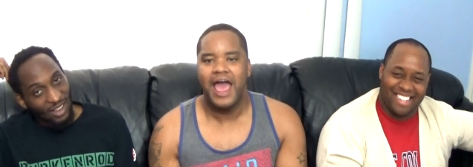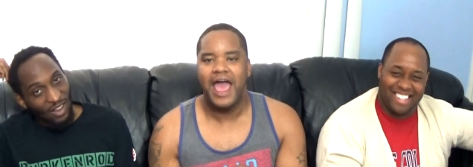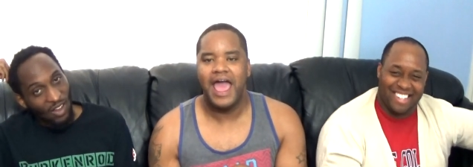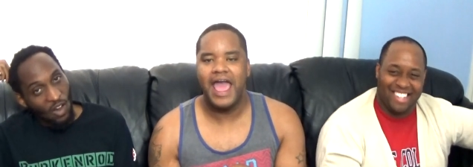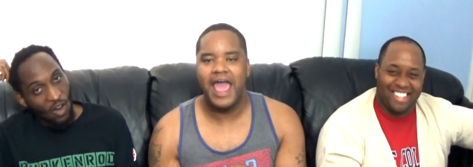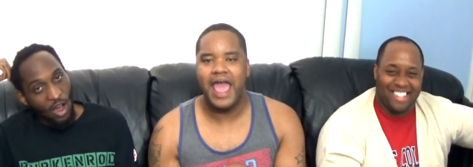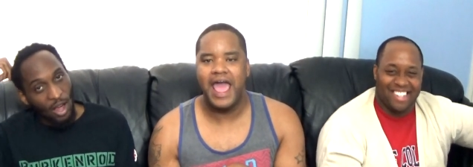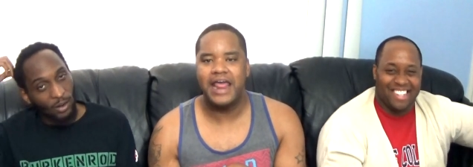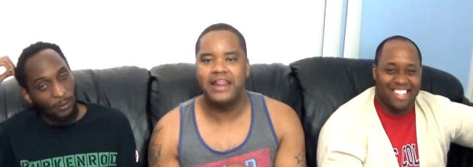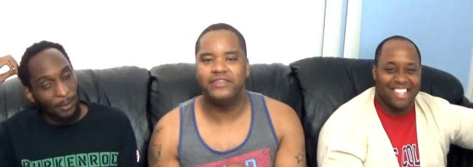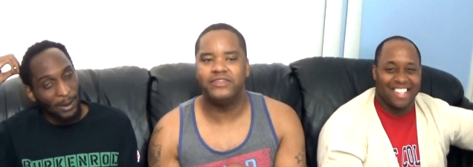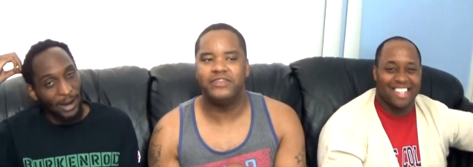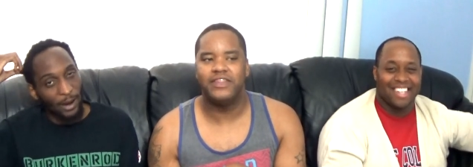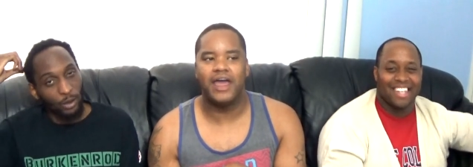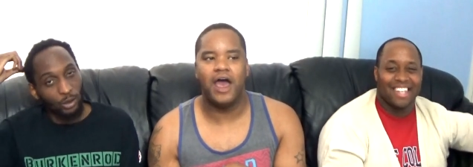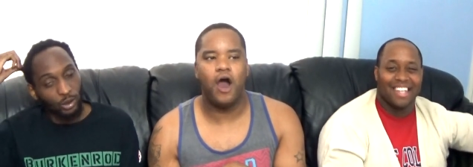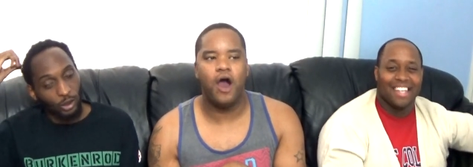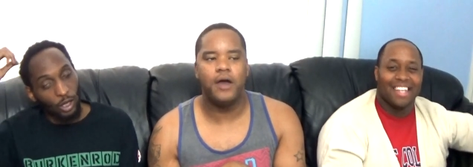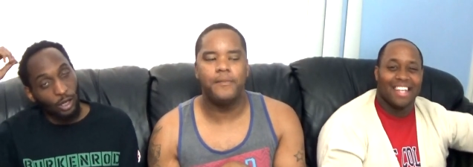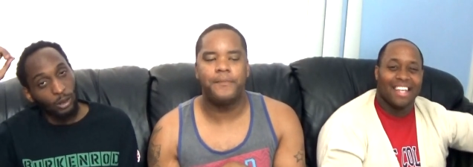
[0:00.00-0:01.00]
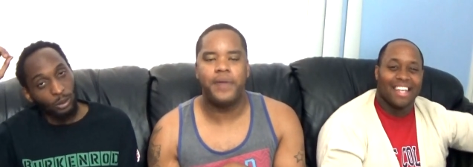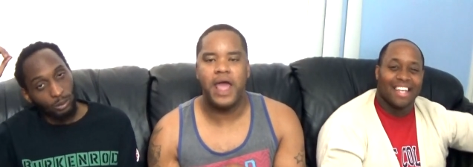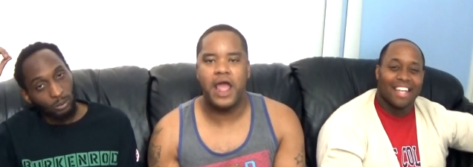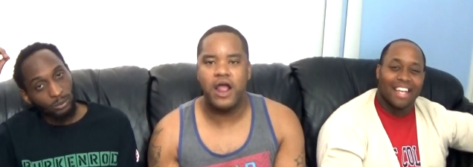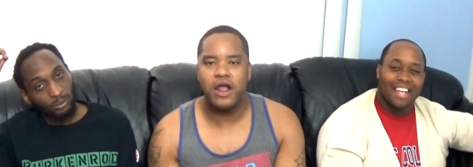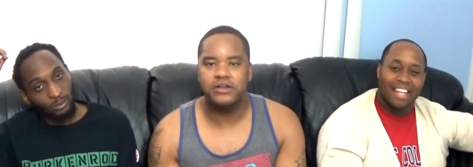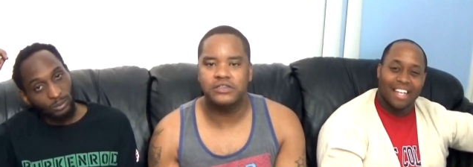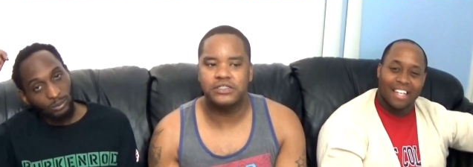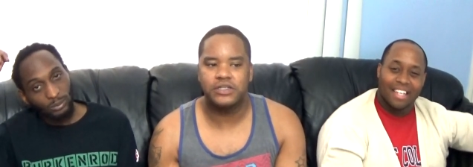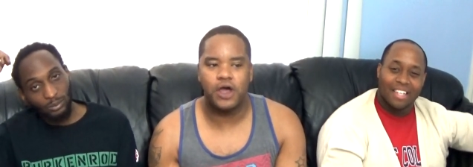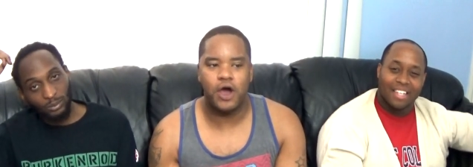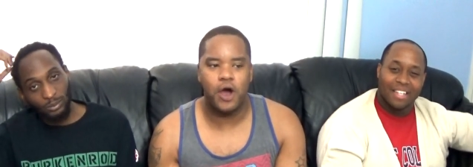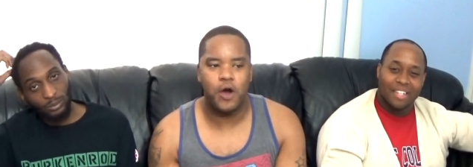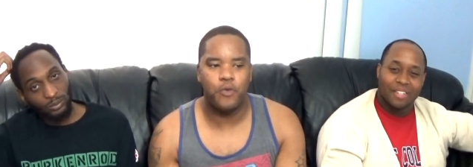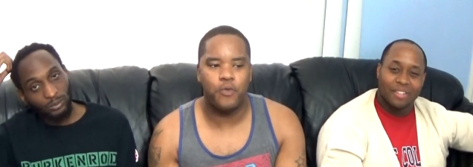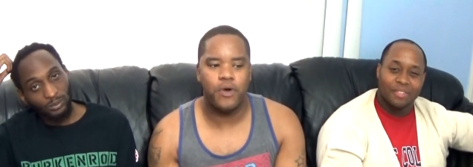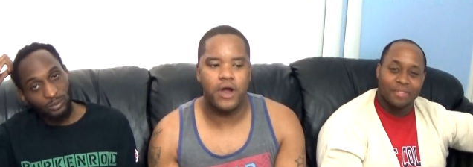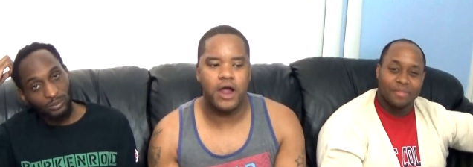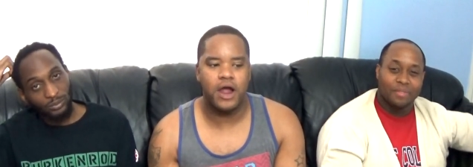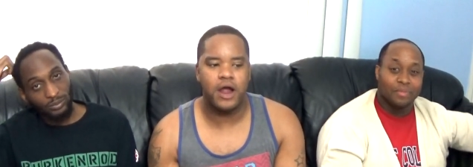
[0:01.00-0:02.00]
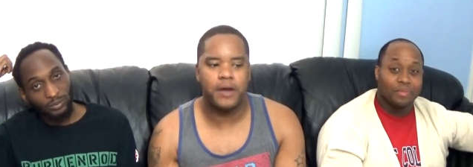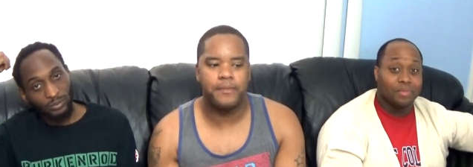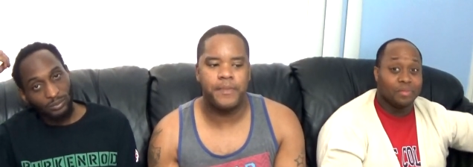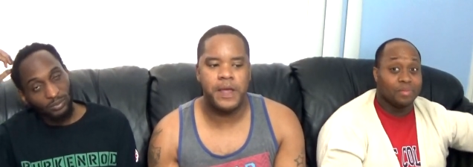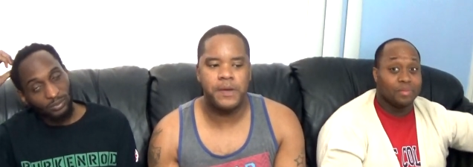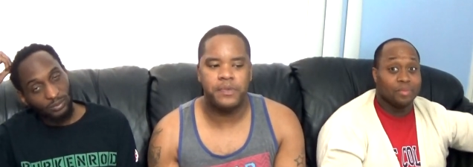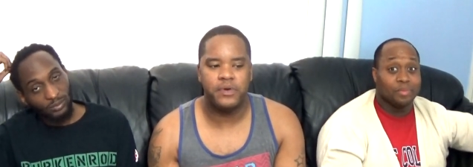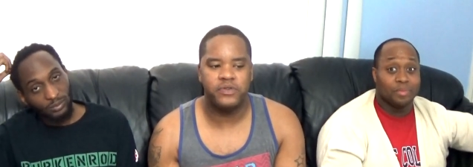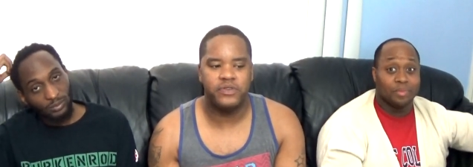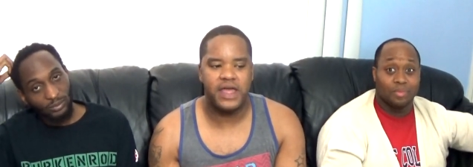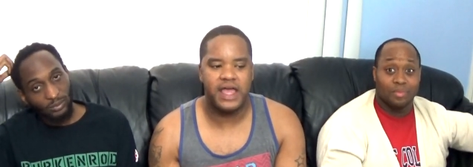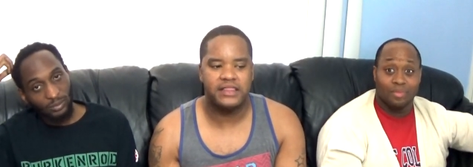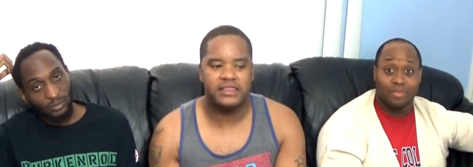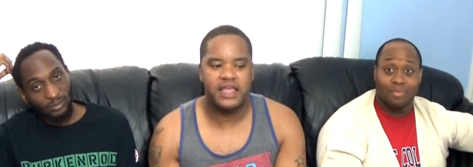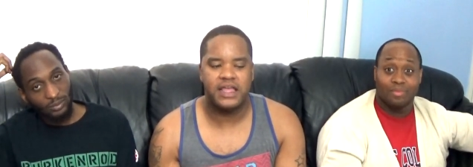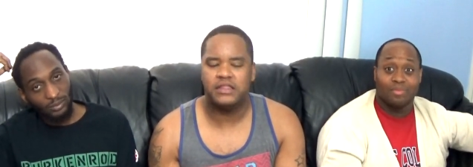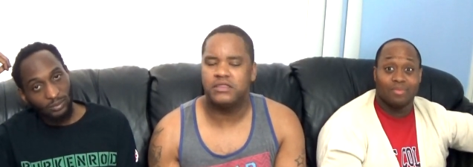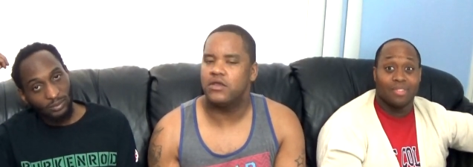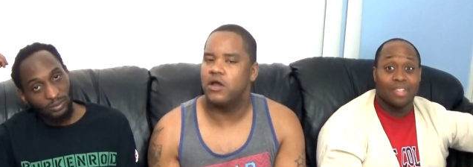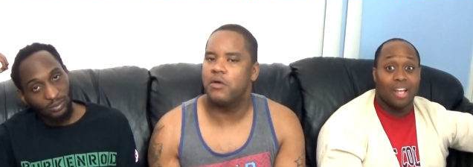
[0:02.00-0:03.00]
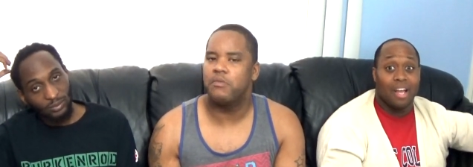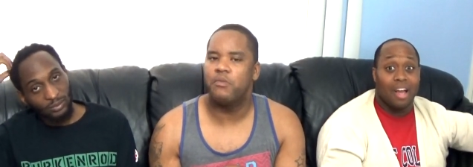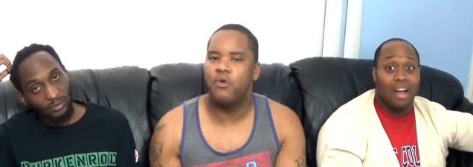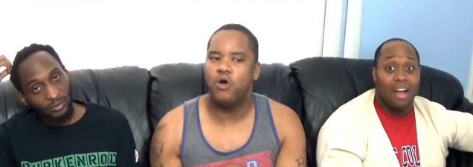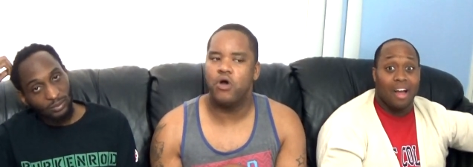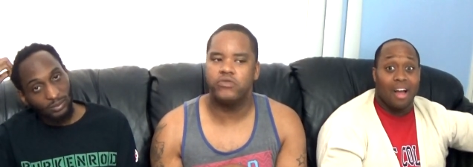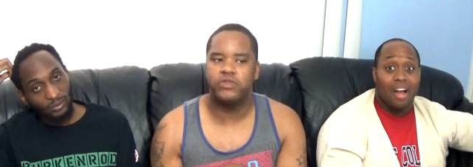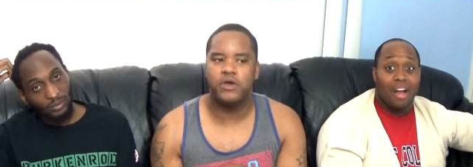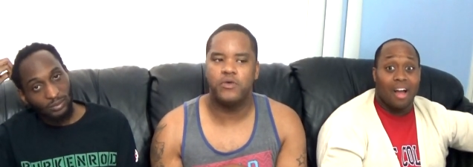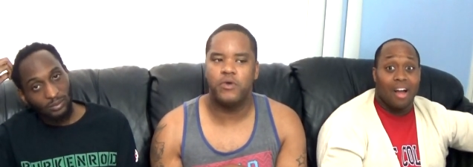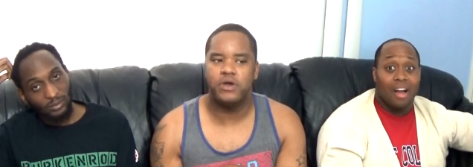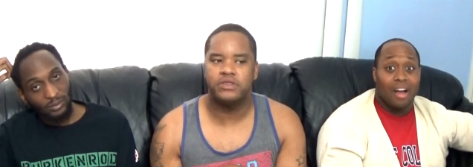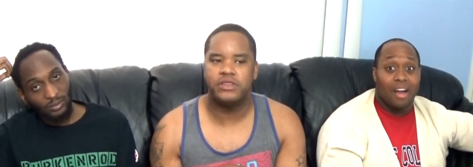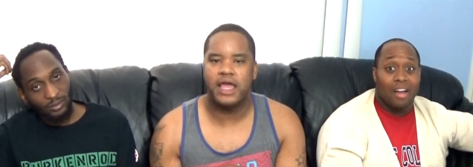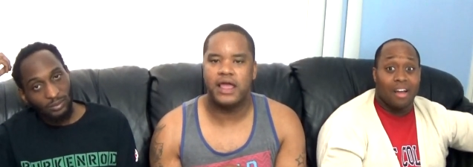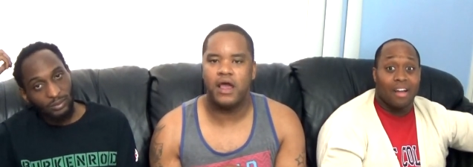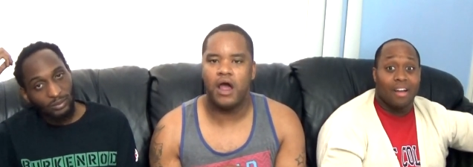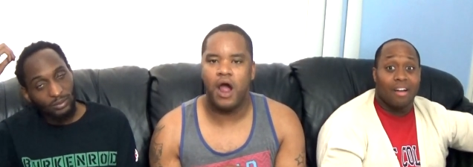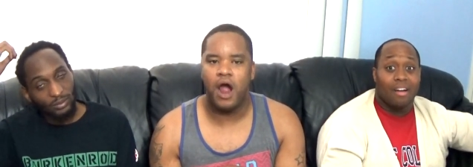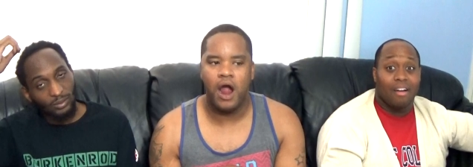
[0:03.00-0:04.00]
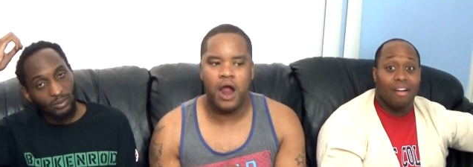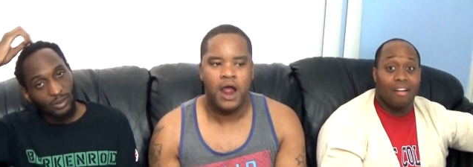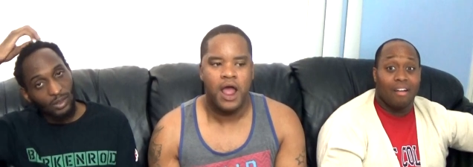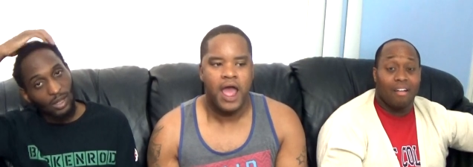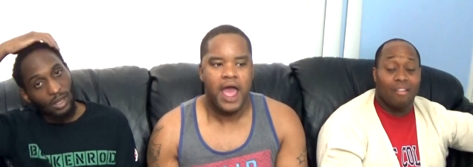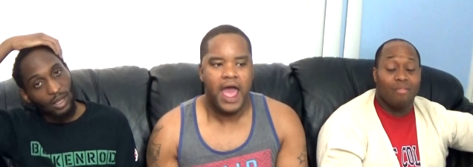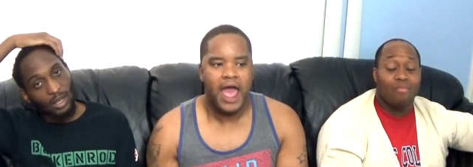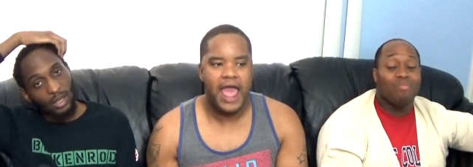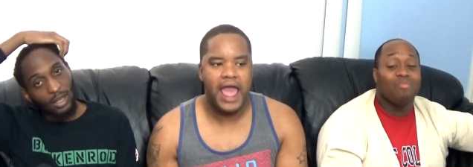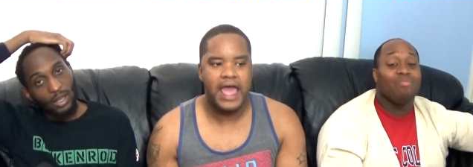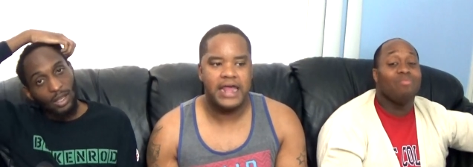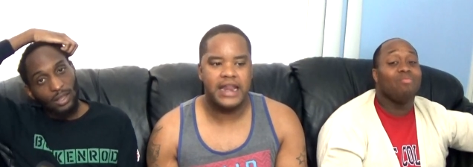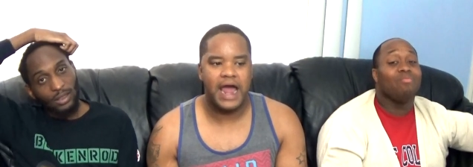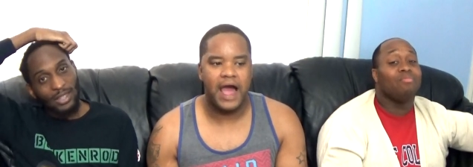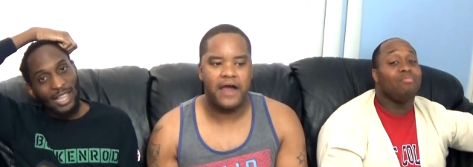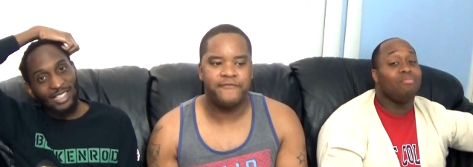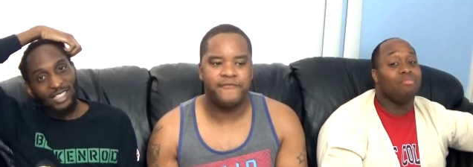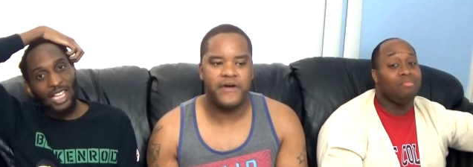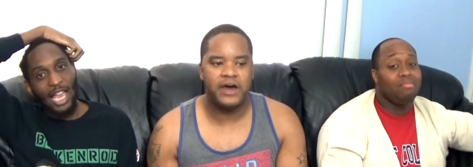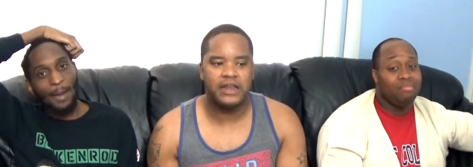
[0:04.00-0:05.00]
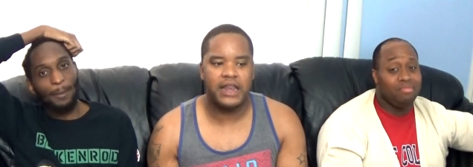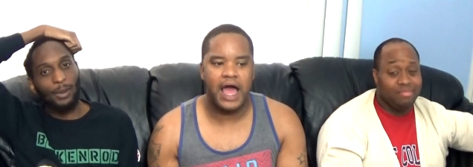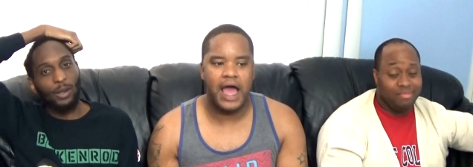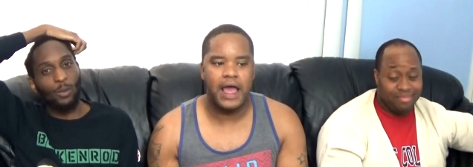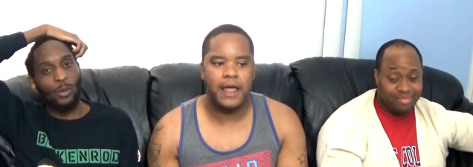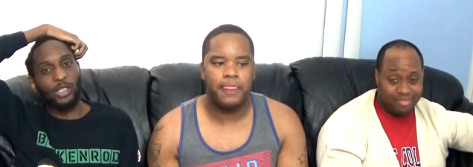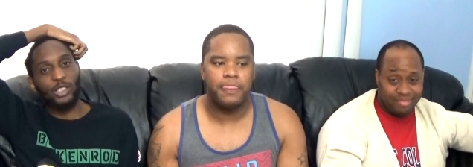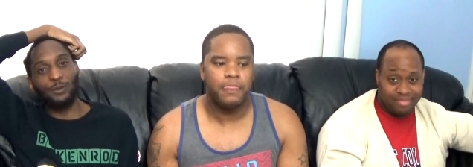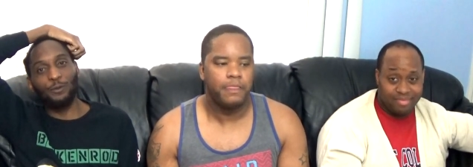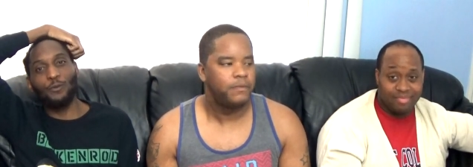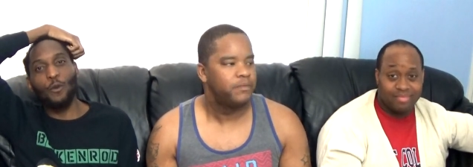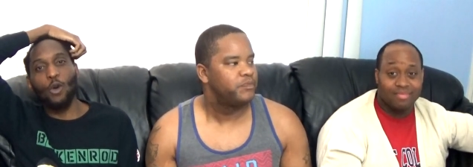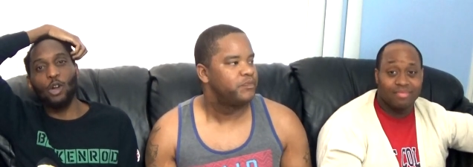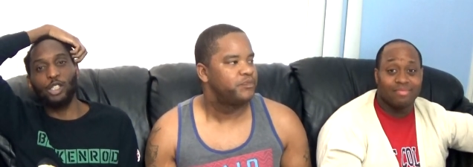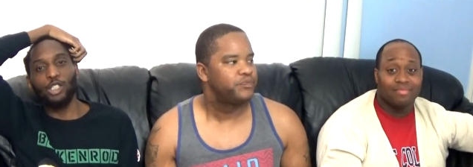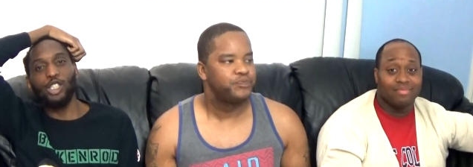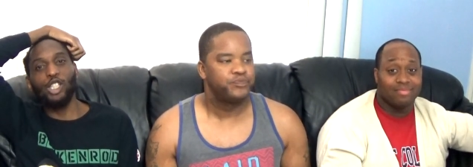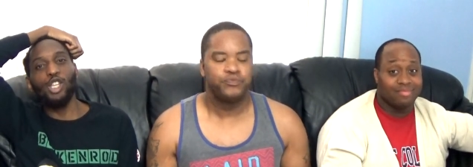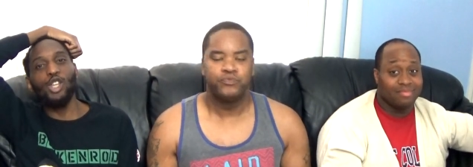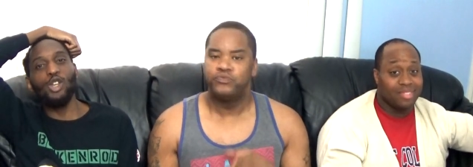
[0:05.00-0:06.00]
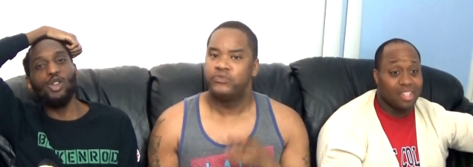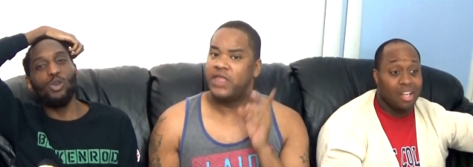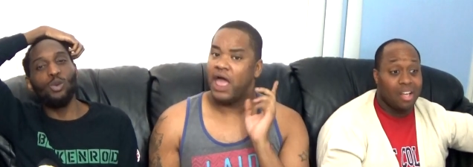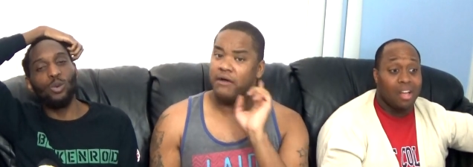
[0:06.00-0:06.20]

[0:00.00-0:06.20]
Speaker 1: and on Periscope. on Periscope where people that think they're more than what they are, and I That's felt like that was for you.